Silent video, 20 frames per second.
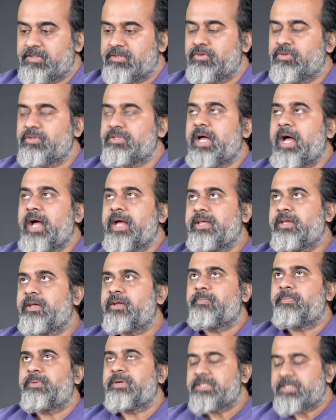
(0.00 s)
Those
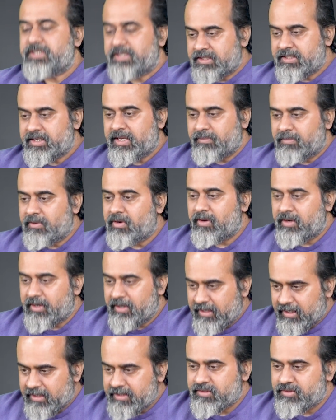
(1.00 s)
higher pleasures I am
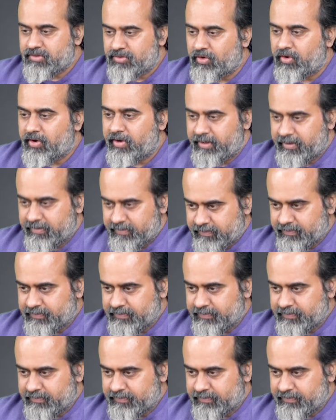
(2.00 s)
calling as joy.